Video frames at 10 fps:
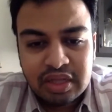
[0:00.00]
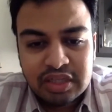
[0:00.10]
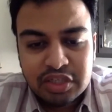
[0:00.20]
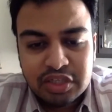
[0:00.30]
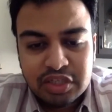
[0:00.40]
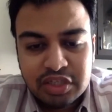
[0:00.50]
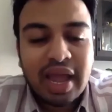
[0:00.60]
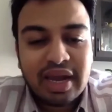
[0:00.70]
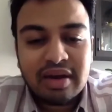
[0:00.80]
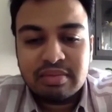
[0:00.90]
So draw a
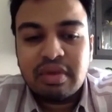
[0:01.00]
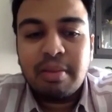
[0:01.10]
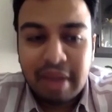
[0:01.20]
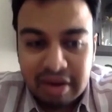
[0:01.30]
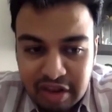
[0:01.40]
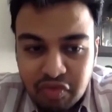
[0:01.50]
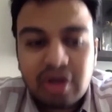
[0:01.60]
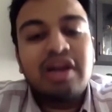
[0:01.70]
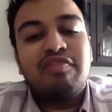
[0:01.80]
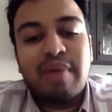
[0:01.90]
line, maintain
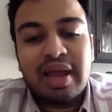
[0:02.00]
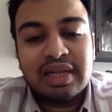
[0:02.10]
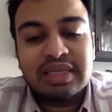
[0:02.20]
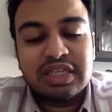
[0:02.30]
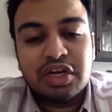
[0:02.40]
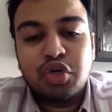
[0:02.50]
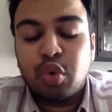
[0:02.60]
work-life balance.